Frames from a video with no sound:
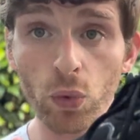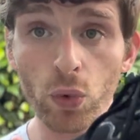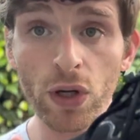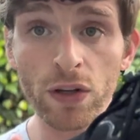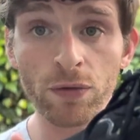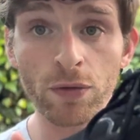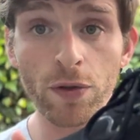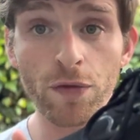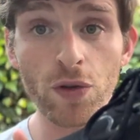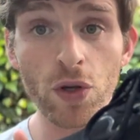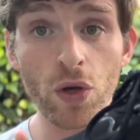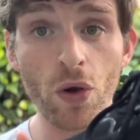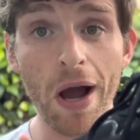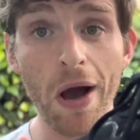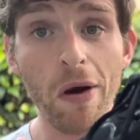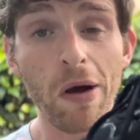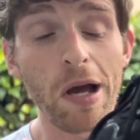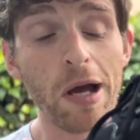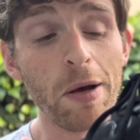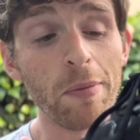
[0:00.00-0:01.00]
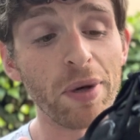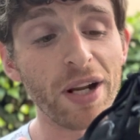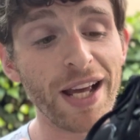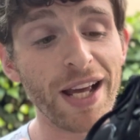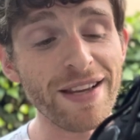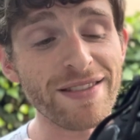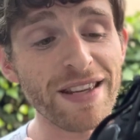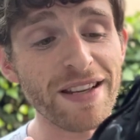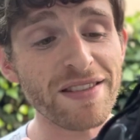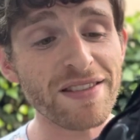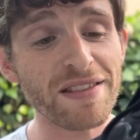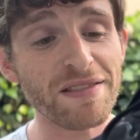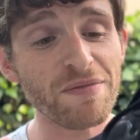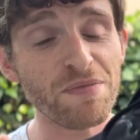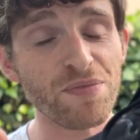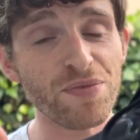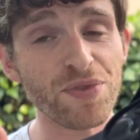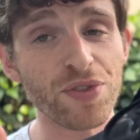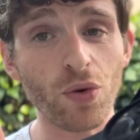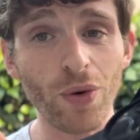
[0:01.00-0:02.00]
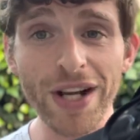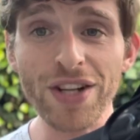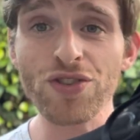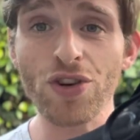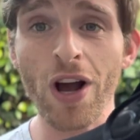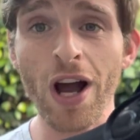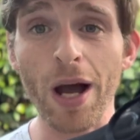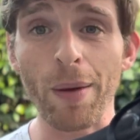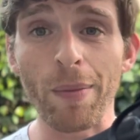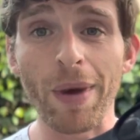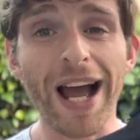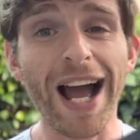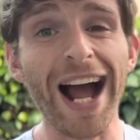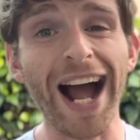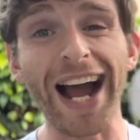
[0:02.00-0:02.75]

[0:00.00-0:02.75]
written review out. But Asics, great job.